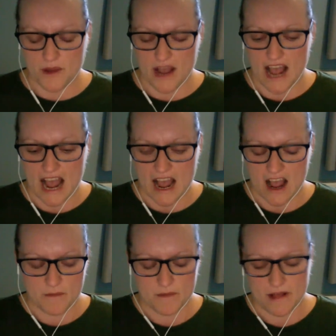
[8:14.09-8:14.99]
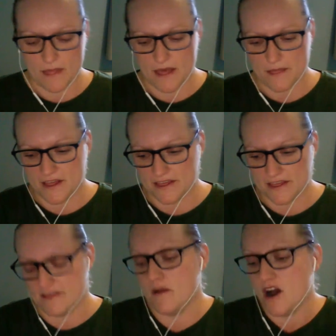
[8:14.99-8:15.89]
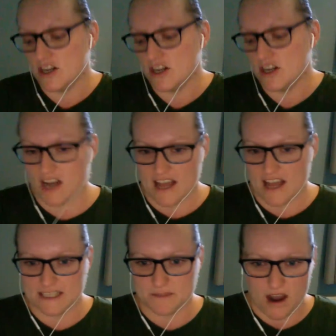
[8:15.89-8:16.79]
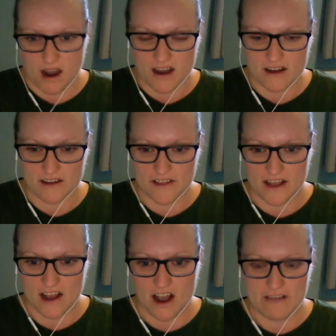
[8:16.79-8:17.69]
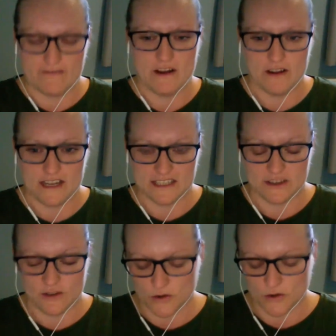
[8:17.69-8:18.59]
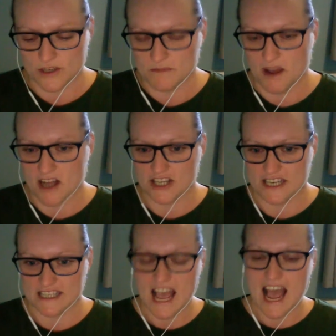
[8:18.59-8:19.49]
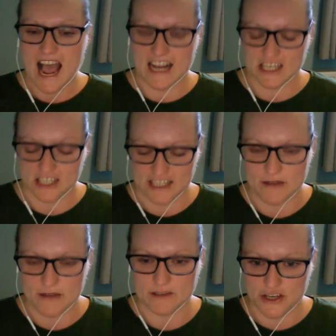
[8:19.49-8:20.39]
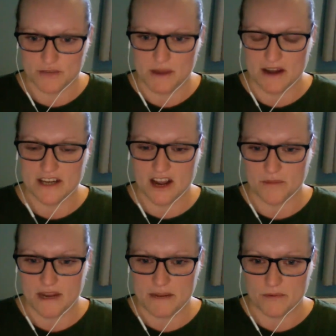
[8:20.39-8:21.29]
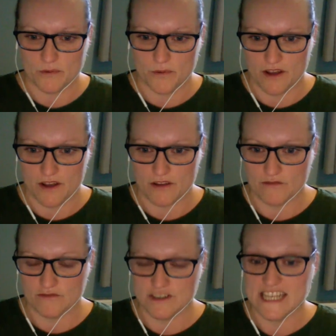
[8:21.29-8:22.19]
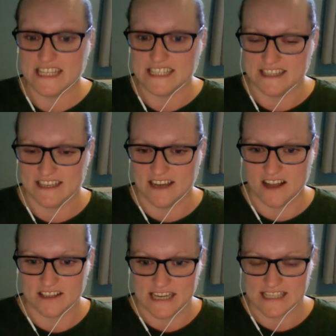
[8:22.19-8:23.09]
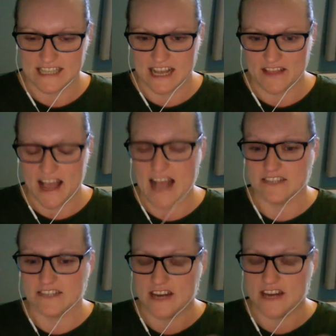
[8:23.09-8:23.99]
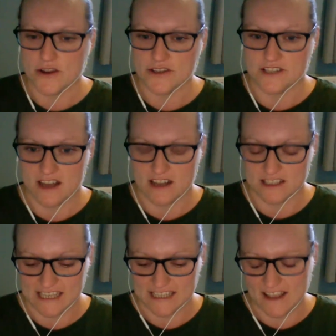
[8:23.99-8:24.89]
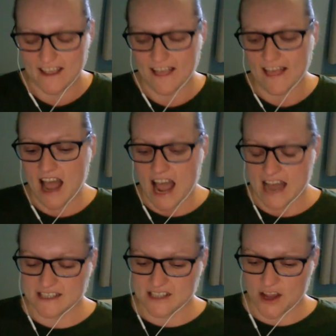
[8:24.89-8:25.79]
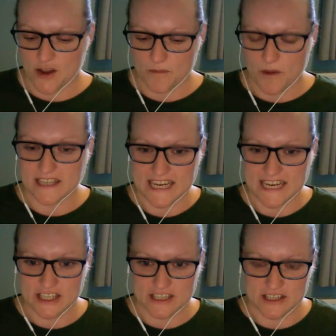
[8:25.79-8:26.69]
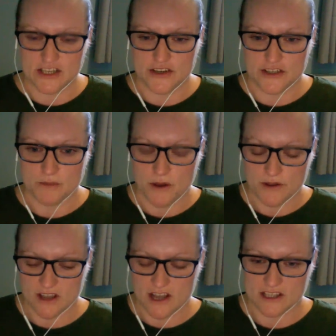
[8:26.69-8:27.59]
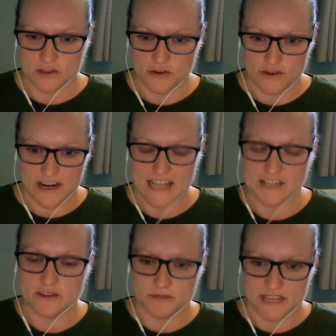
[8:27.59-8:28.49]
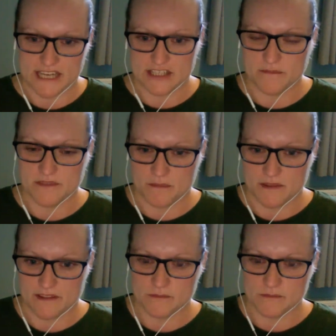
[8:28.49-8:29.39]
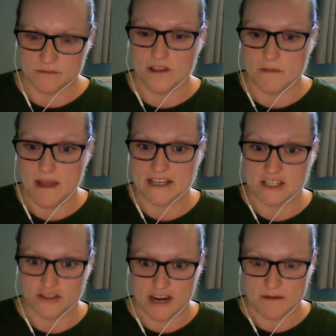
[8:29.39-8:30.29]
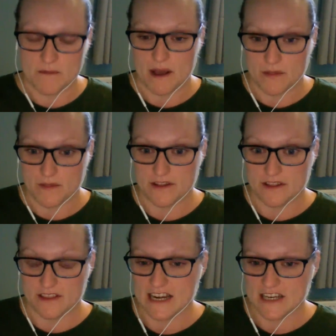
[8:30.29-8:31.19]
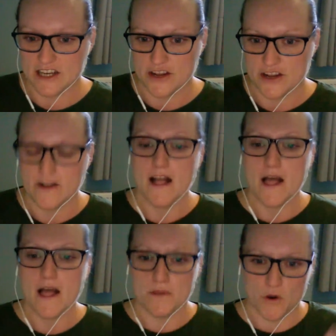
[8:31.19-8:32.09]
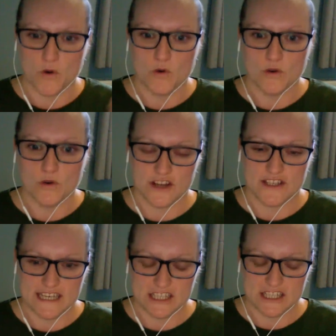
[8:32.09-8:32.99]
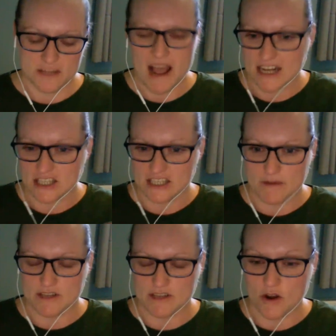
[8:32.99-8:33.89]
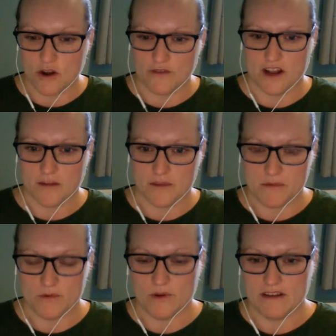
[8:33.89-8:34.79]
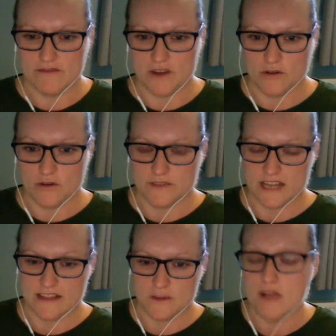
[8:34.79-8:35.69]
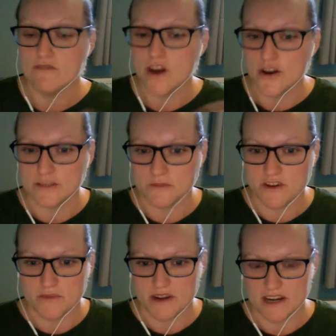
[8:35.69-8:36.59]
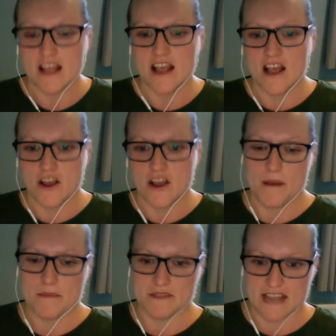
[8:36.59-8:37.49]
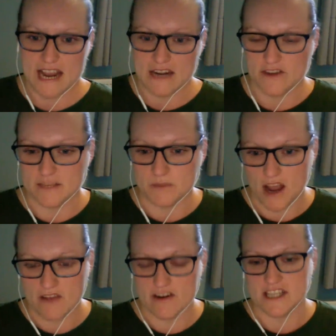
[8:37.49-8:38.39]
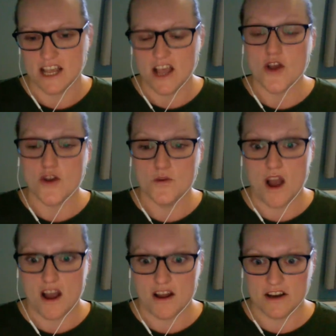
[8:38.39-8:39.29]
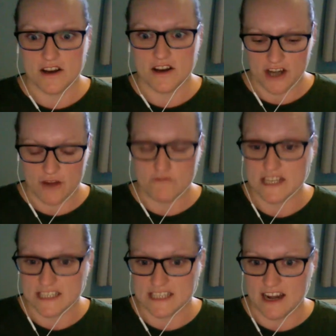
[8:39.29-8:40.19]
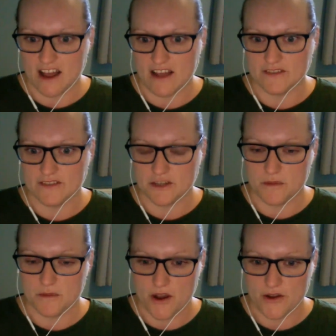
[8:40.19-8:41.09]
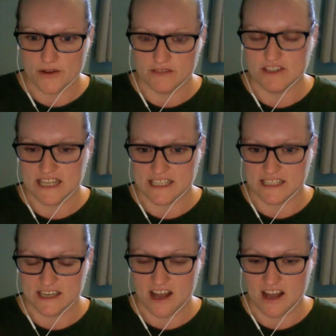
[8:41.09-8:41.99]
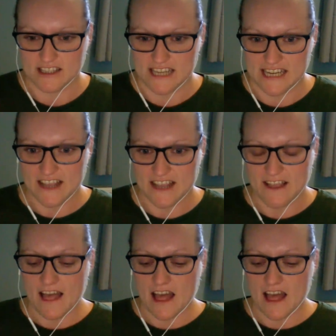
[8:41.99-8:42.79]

But then the marginalised part that I feel is not taught as much is actually there was a huge amount of young people that resisted the Nazis and that actively opposed the Nazis. And so by teaching the students both sides of the story, yes, you're teaching them something that's more in the mainstream about the Hitler Youth, but you're also teaching them actually there was a lot of young people involved in the White Rose movement who were members of the Edelweiss Pirates, who were, risking their lives to oppose and resist the Nazis.